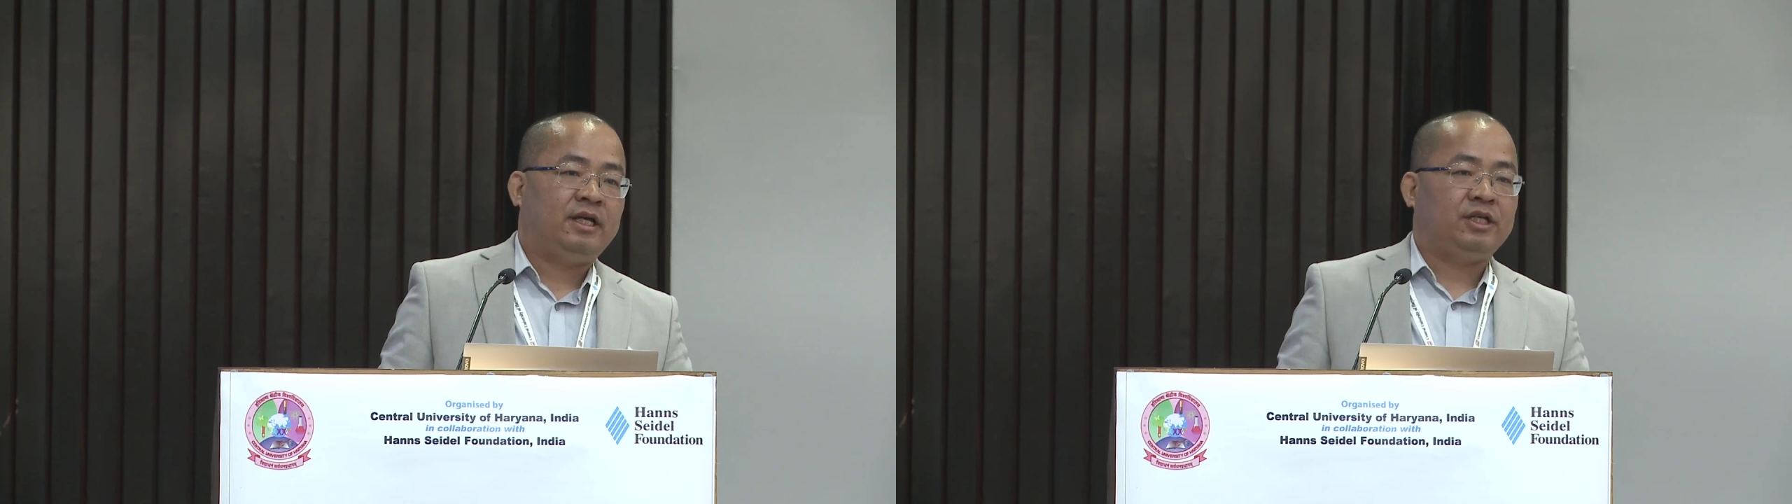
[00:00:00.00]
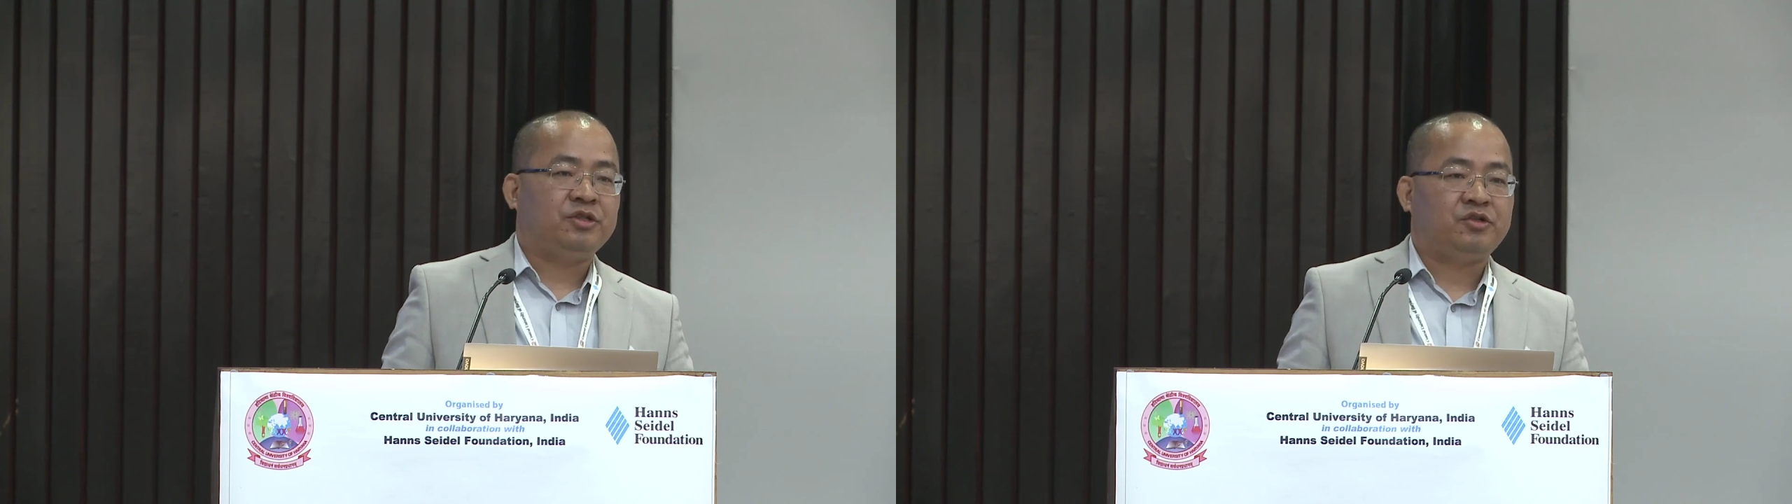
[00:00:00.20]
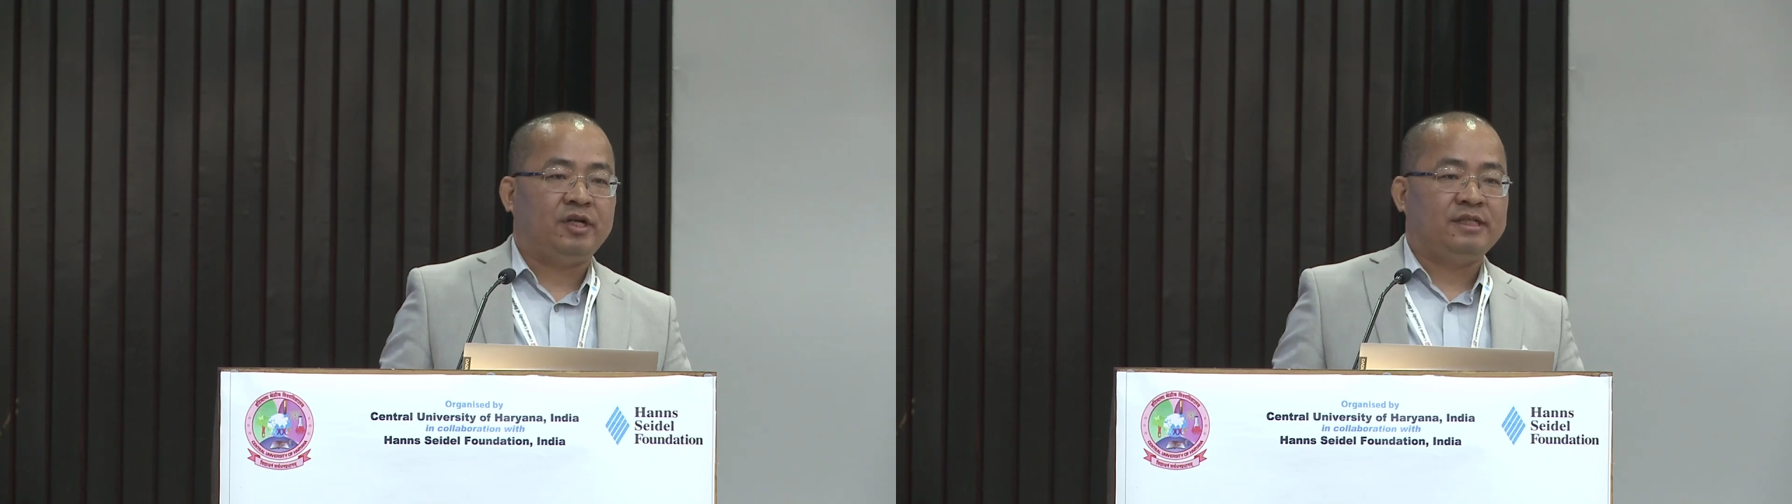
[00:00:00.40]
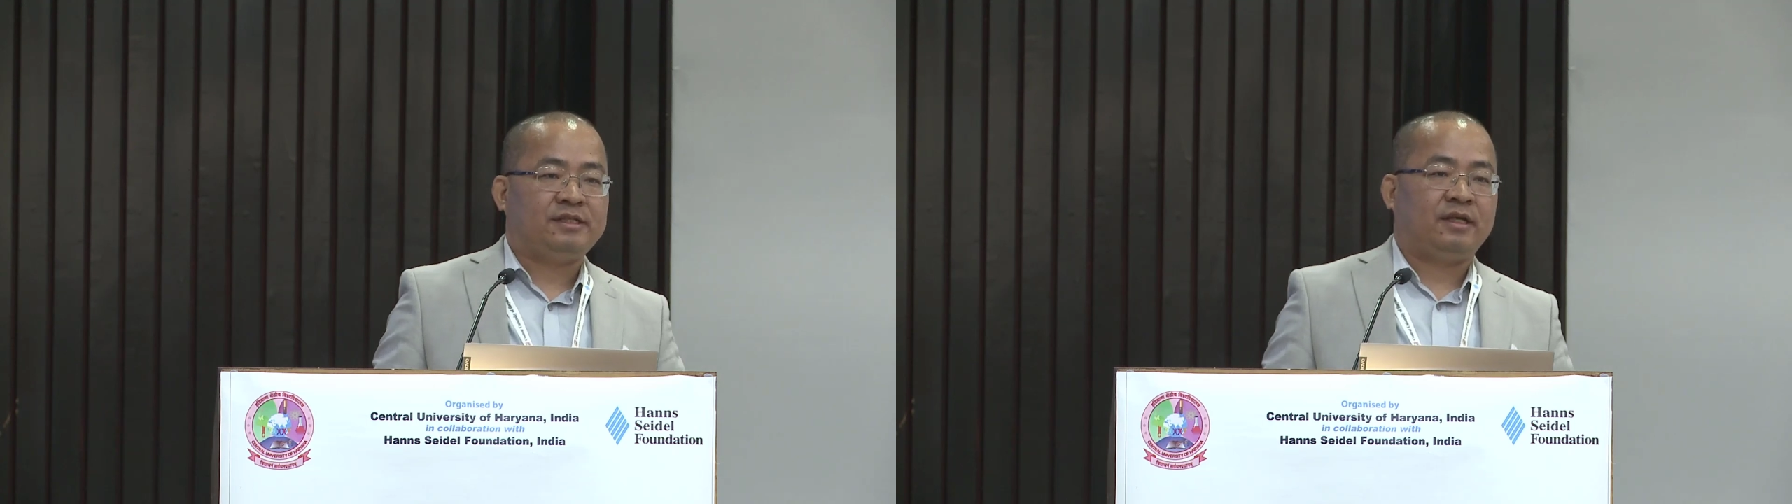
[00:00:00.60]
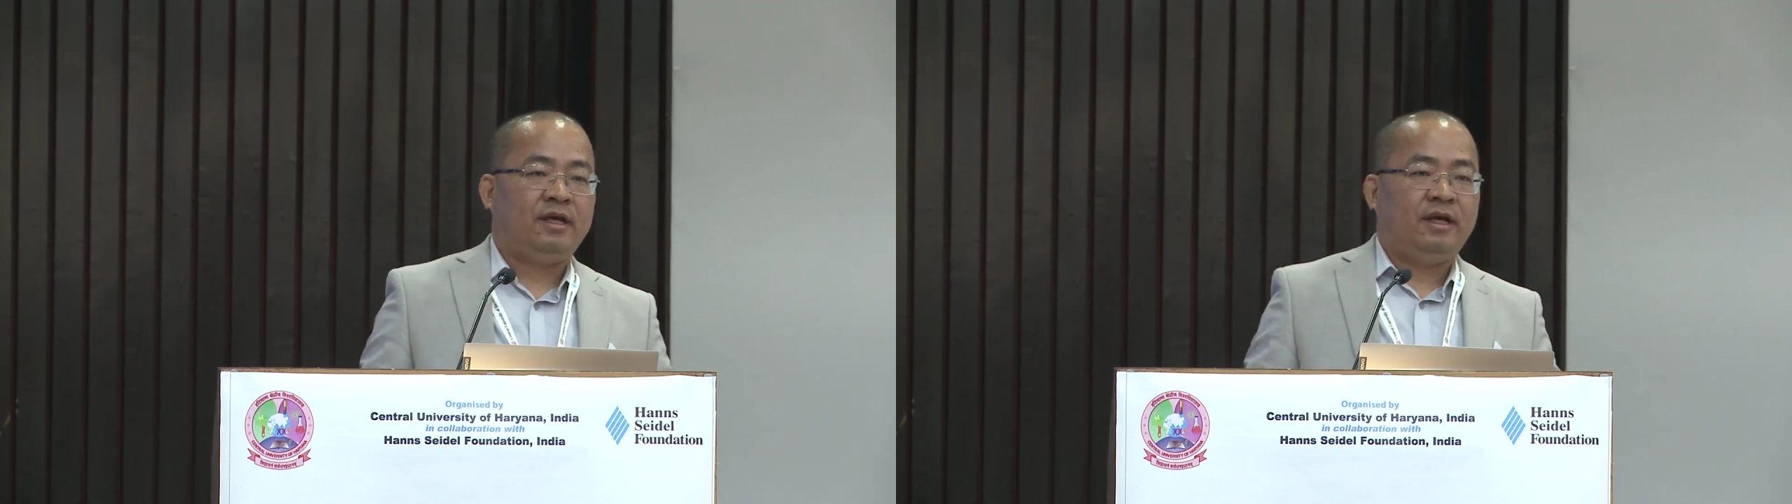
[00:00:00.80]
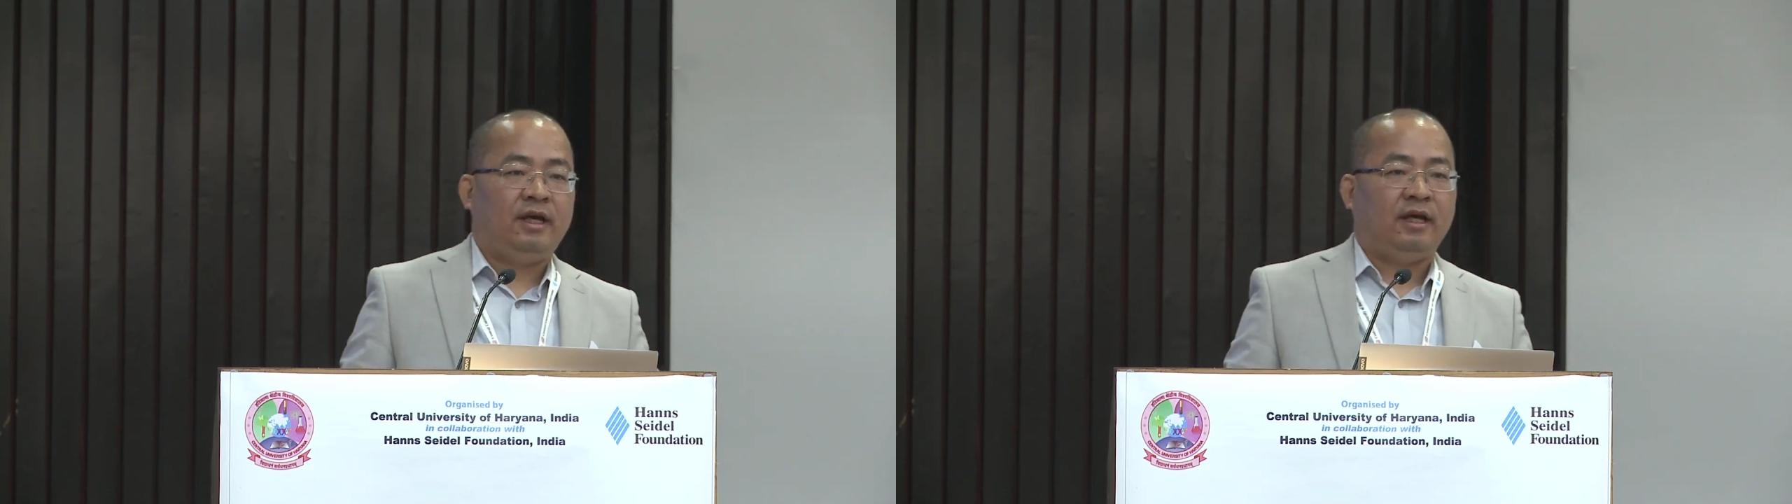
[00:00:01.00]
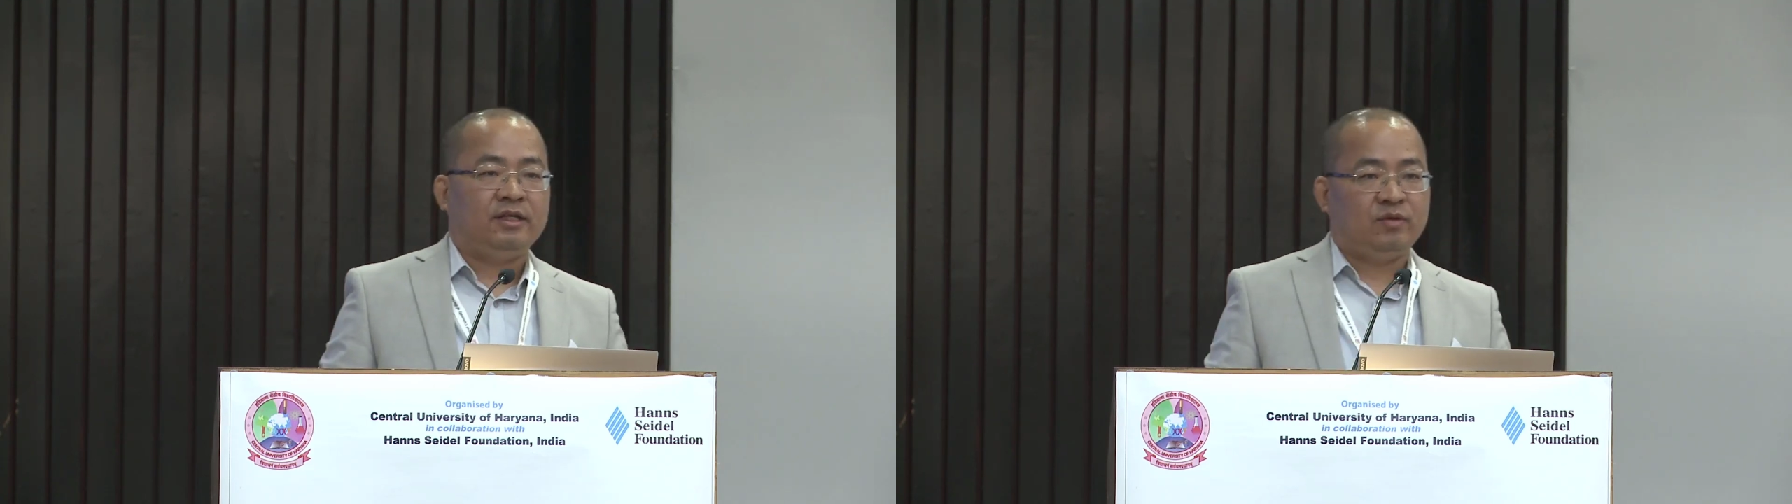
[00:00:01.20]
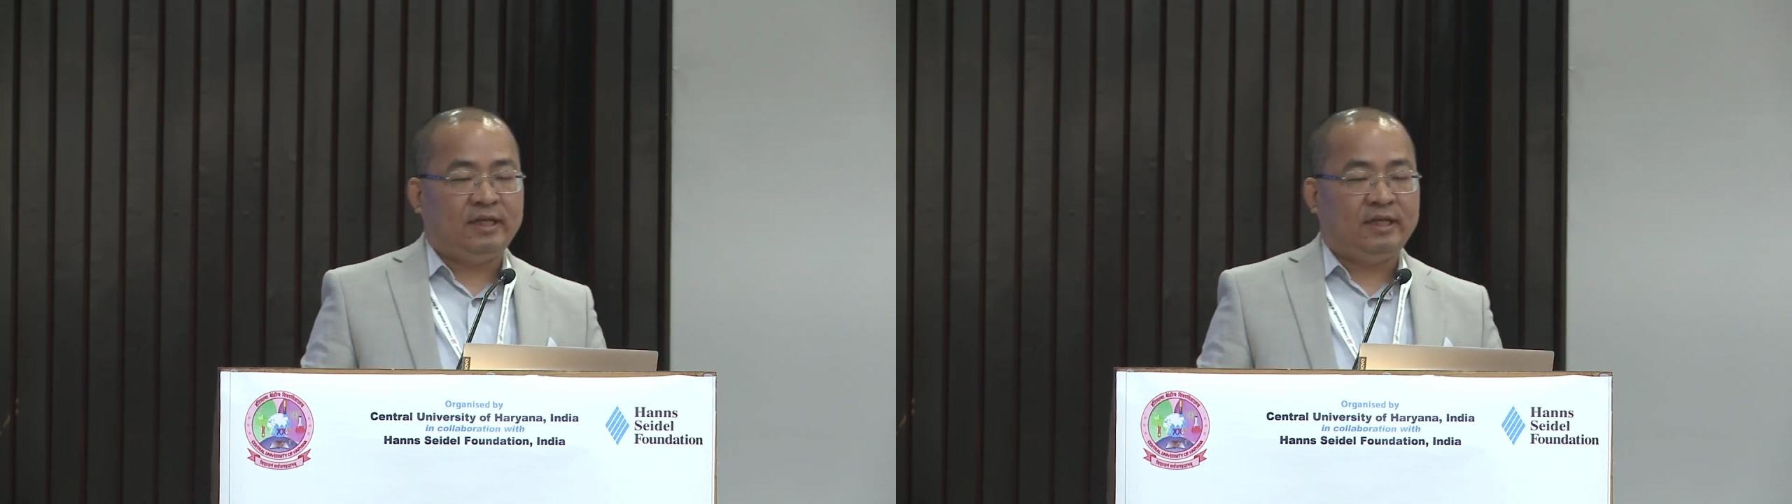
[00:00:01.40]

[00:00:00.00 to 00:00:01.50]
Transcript: interests, as